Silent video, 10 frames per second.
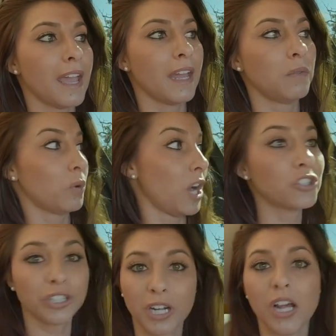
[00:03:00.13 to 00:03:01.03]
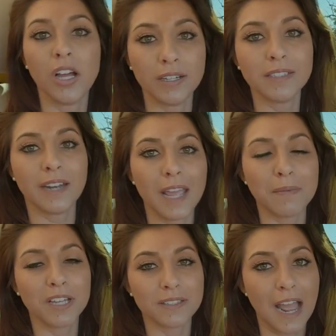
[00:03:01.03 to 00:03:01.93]
we're actually going to hunt today because
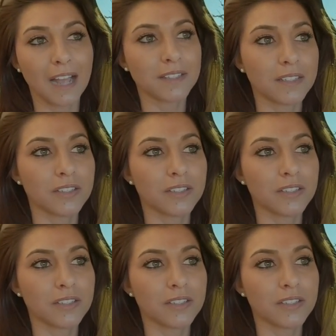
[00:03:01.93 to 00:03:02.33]
Axis are